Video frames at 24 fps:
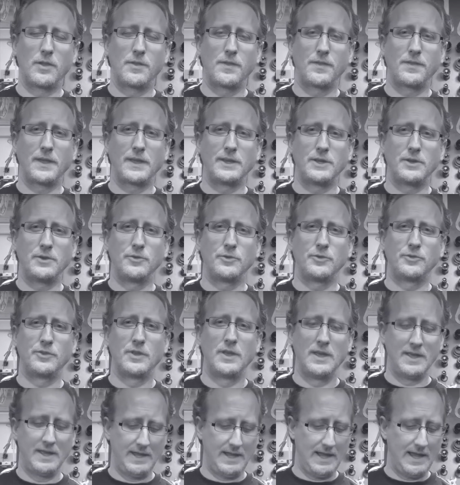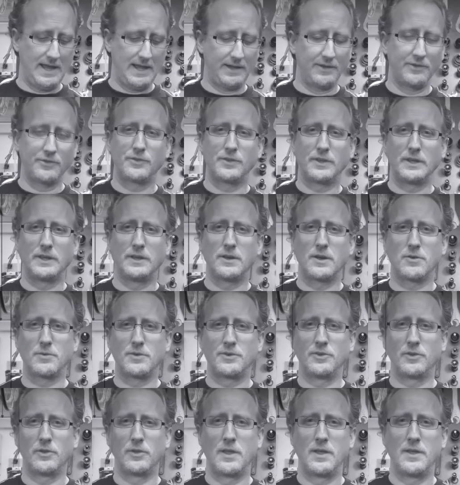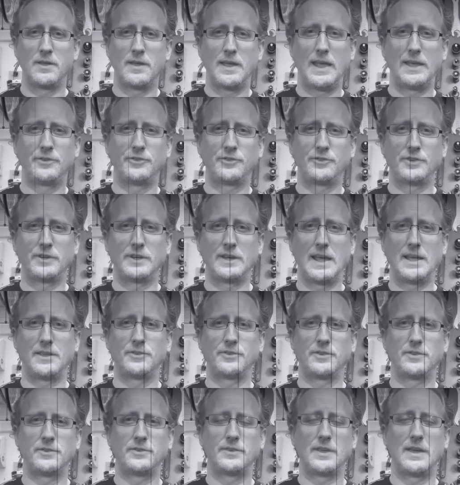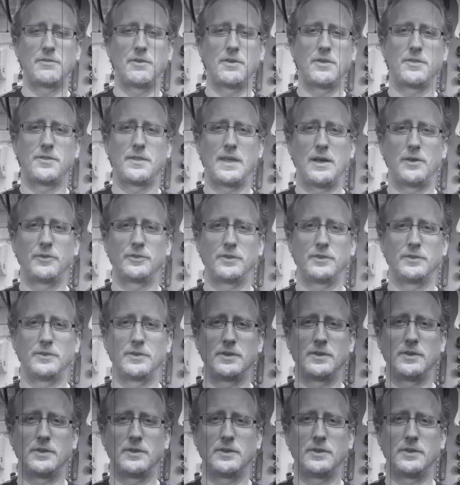that they use is the original SGS 7000.